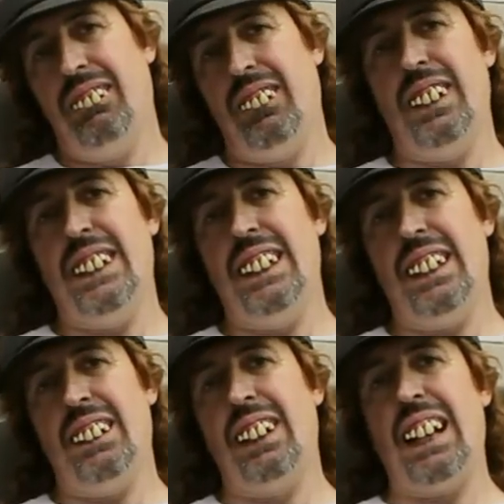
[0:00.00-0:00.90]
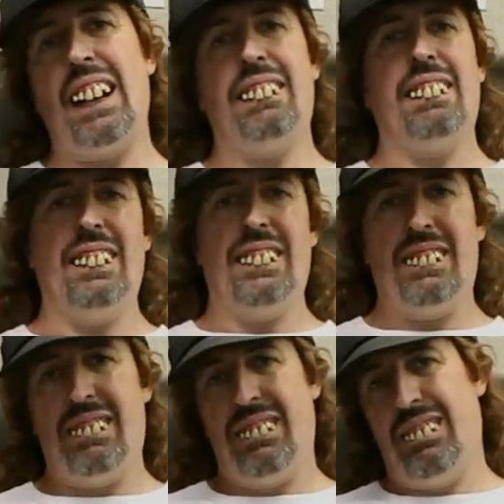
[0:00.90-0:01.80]
Well, we did it. We got it done.
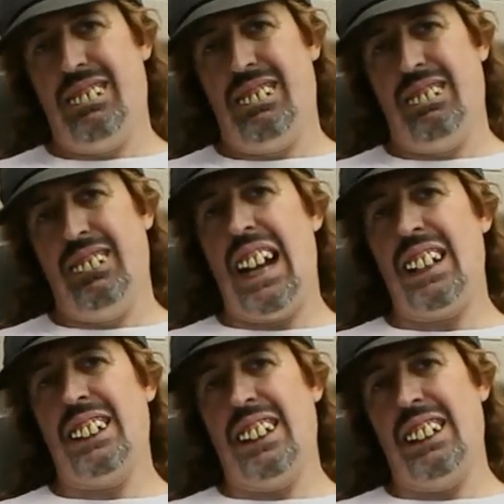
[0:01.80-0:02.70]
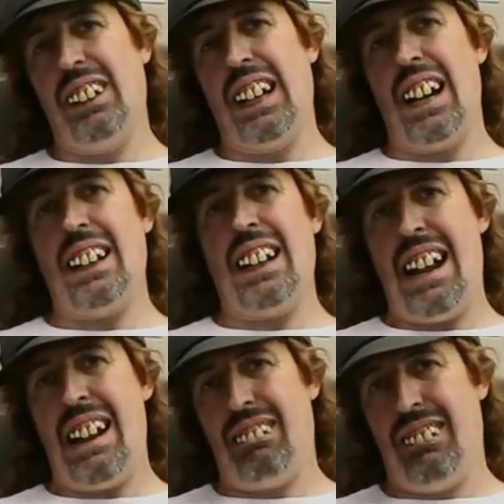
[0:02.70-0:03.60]
We got it in. We got it
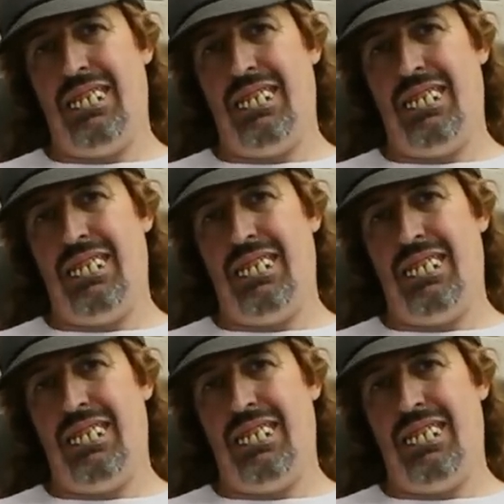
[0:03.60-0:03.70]
out.